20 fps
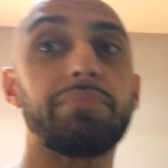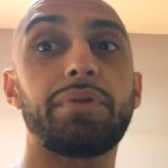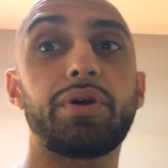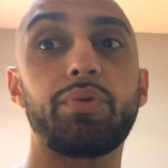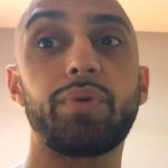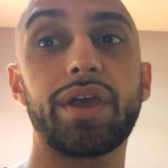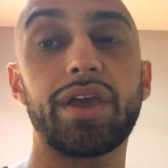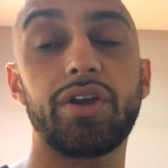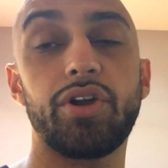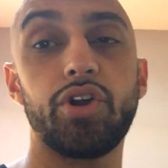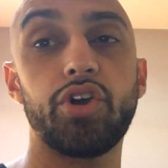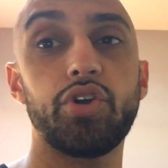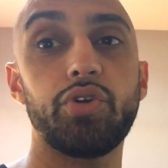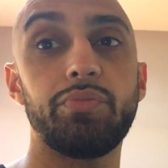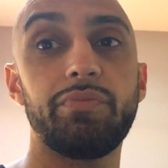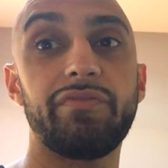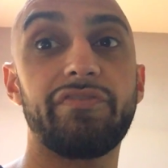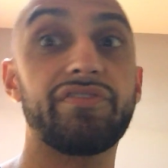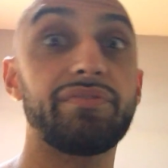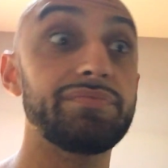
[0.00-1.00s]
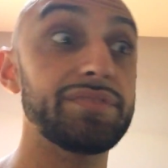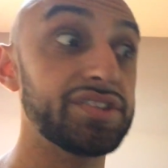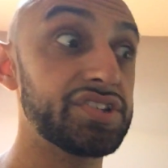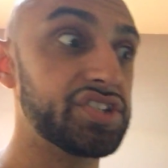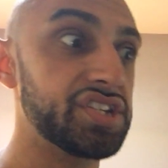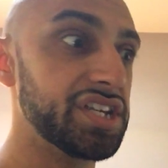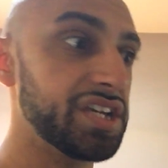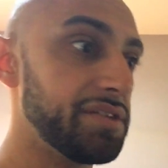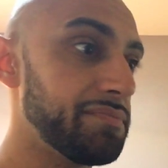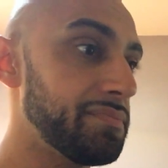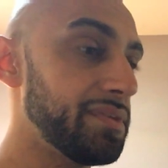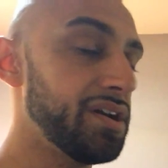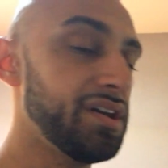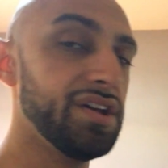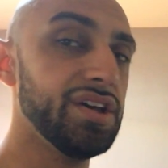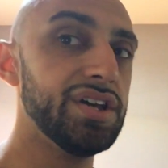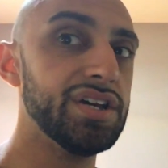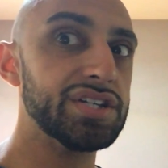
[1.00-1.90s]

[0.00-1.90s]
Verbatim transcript: on my way home from the gym,